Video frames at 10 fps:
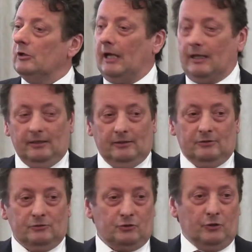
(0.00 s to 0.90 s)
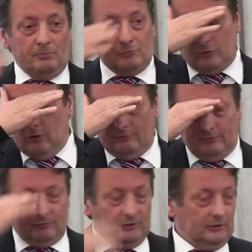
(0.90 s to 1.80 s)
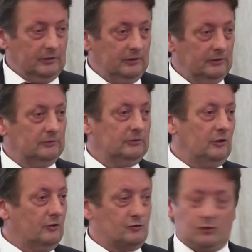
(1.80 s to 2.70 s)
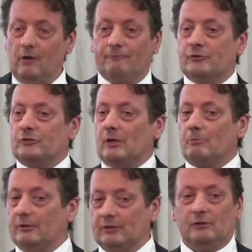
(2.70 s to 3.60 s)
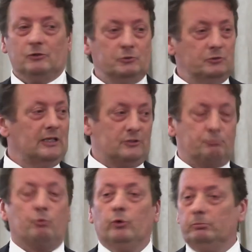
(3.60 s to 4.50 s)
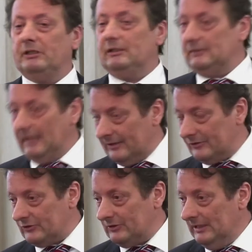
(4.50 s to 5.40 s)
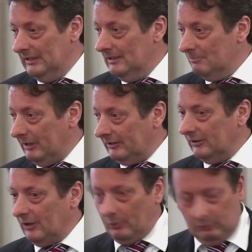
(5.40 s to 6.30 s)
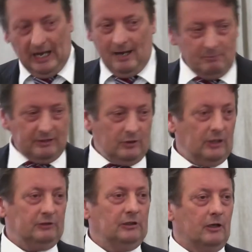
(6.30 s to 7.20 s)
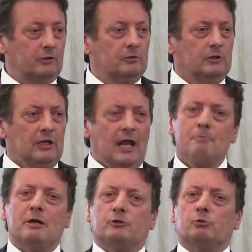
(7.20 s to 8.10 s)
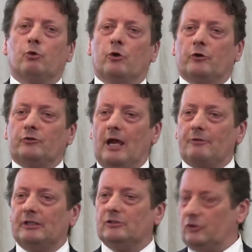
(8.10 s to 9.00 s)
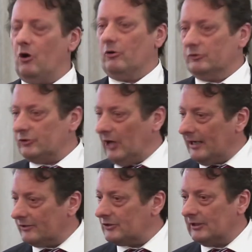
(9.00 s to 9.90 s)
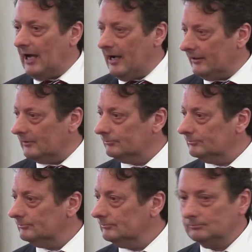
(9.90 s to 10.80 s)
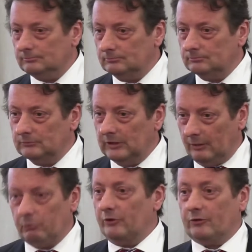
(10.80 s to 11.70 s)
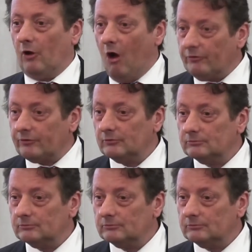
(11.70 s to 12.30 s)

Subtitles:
in terms of if you got a job for someone, that your yes will be yes. But how much worth are these contracts today? Are they worth a lot?